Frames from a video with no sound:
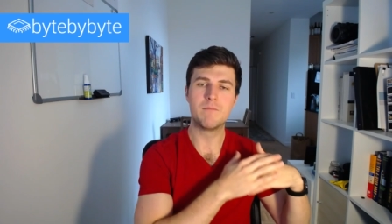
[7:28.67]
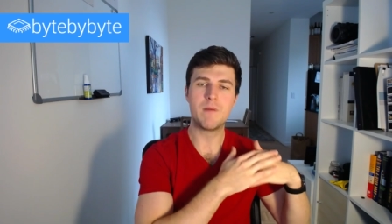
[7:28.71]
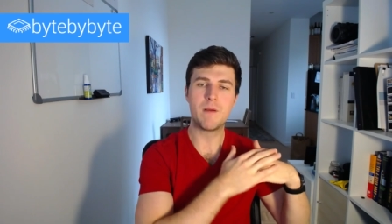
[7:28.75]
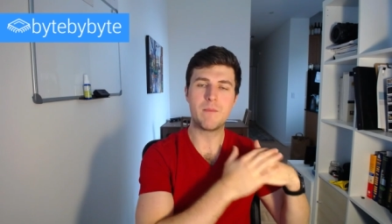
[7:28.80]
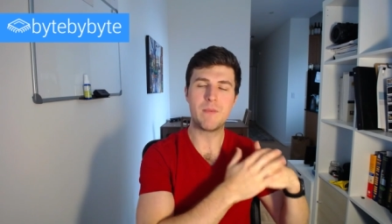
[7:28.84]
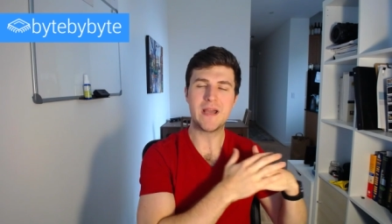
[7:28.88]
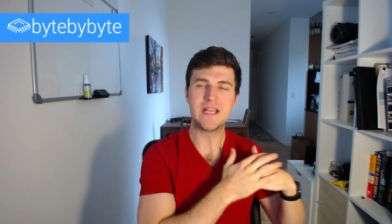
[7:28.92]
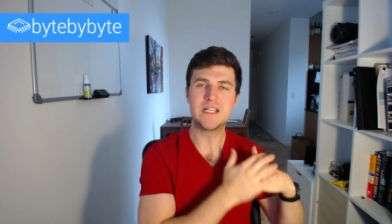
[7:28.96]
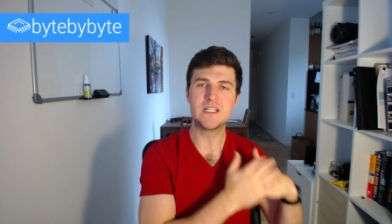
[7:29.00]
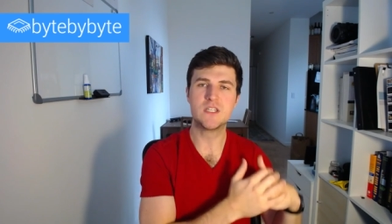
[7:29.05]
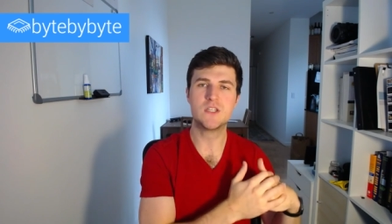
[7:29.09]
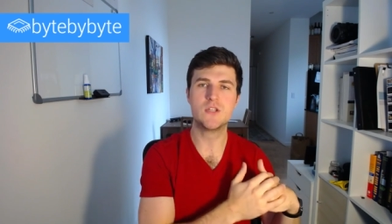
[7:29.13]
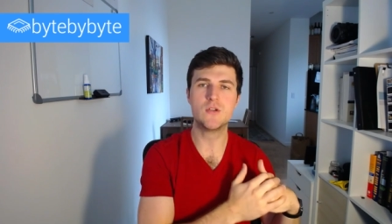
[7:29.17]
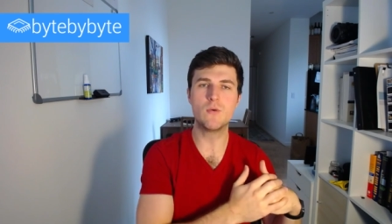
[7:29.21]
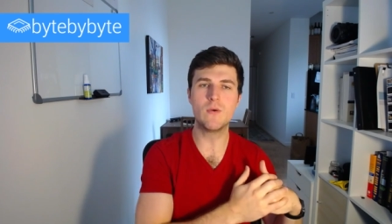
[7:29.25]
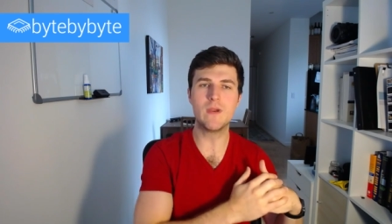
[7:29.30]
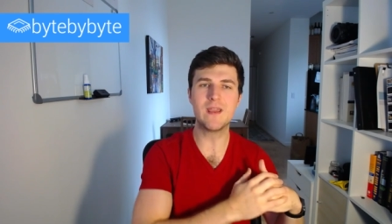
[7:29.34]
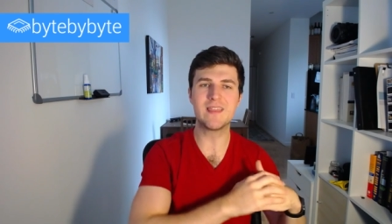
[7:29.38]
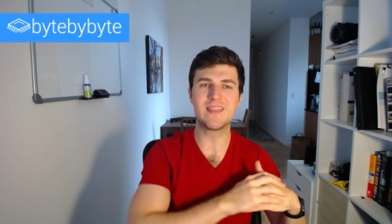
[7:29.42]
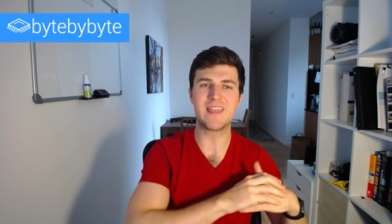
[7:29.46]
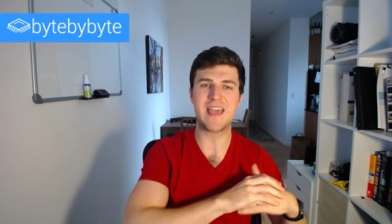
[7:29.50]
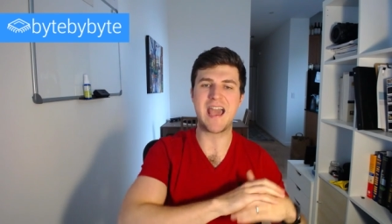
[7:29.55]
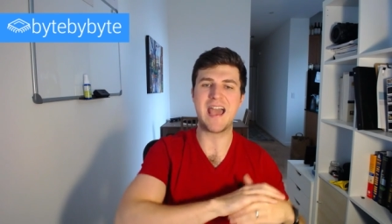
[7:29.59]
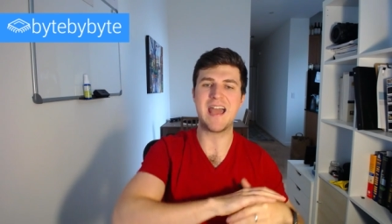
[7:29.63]
But by
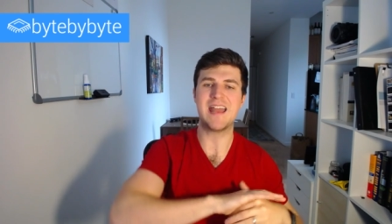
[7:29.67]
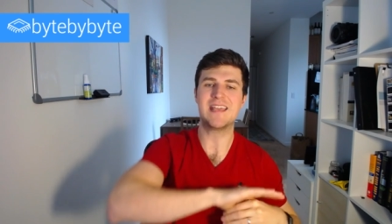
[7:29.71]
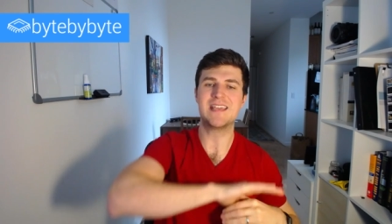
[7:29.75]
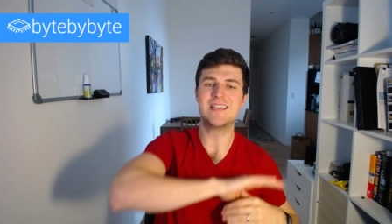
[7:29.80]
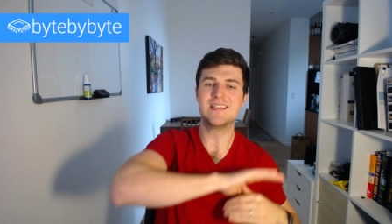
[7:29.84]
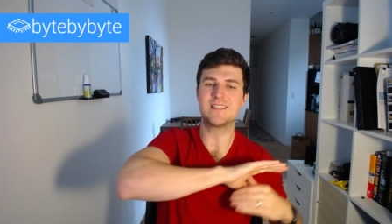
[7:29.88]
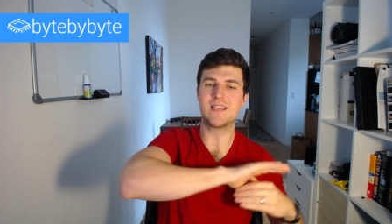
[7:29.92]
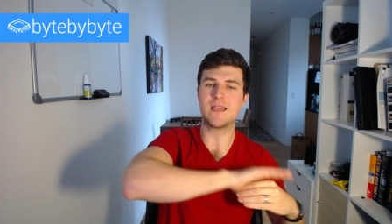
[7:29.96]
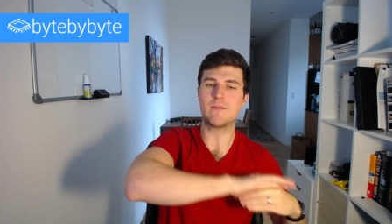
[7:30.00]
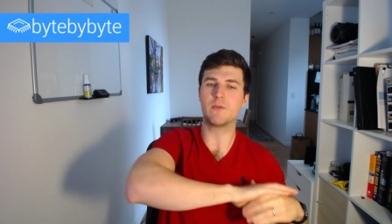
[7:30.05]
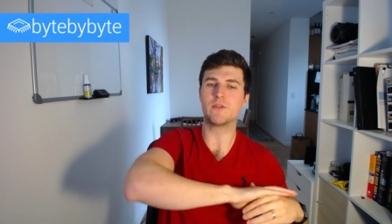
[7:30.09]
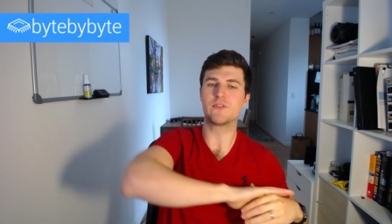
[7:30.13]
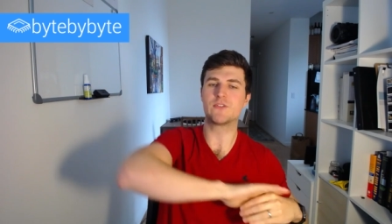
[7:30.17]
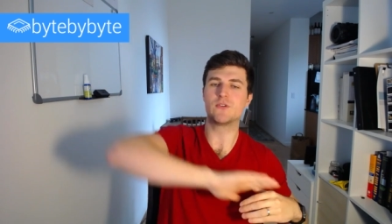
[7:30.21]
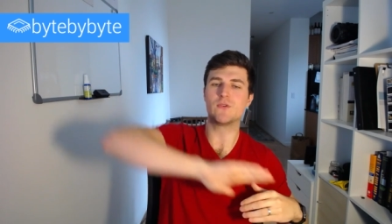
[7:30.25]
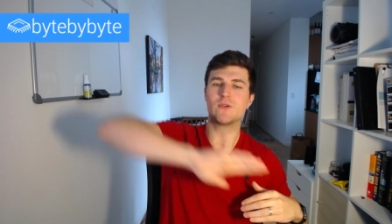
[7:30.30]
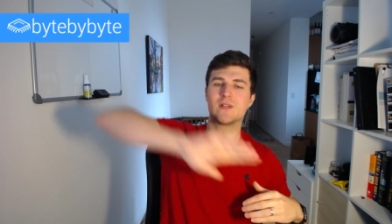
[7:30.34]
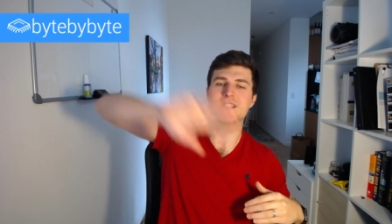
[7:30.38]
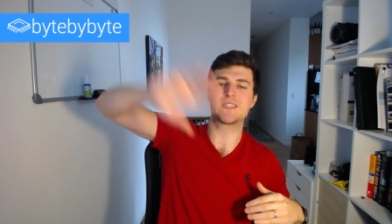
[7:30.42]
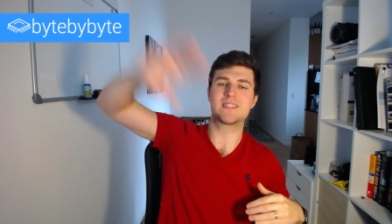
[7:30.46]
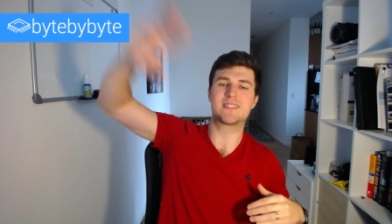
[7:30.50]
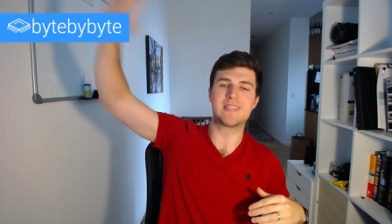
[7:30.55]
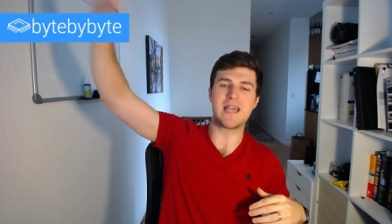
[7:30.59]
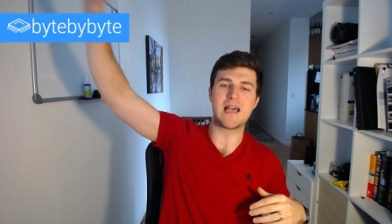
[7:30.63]
doing that, he's able to
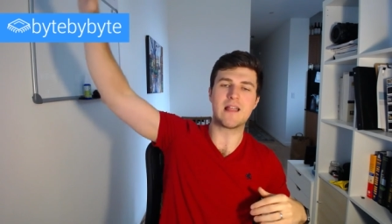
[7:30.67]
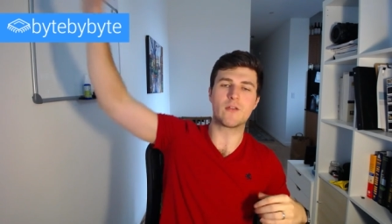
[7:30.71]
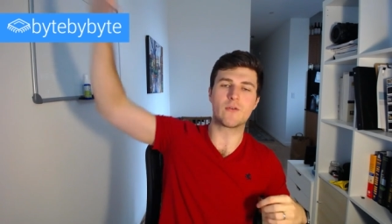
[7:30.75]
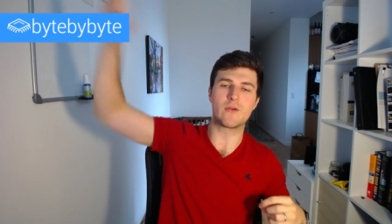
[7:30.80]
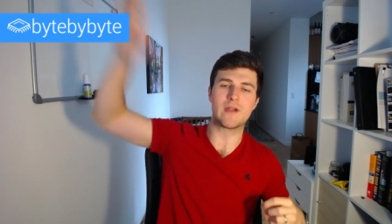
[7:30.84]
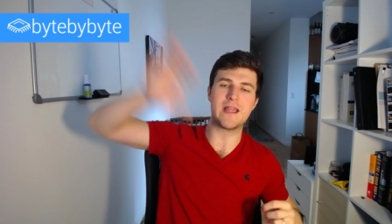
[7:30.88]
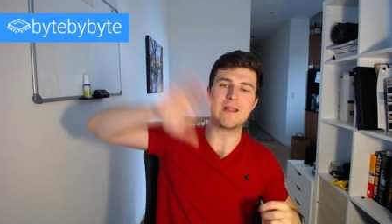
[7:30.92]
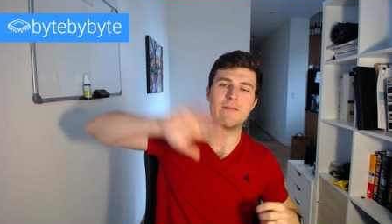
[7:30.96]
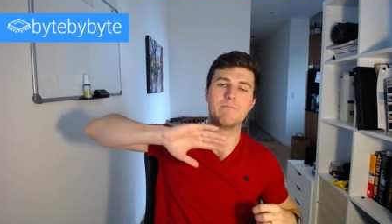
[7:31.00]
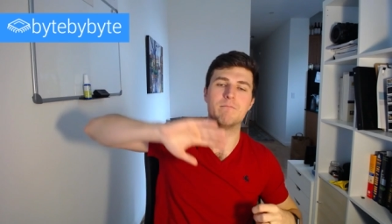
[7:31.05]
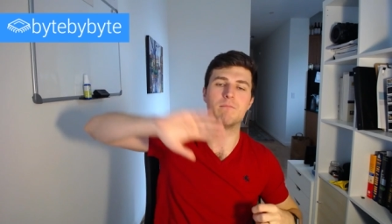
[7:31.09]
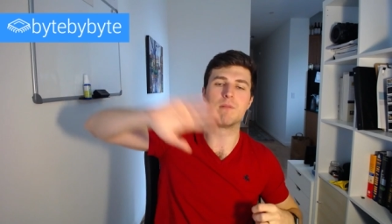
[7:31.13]
accelerate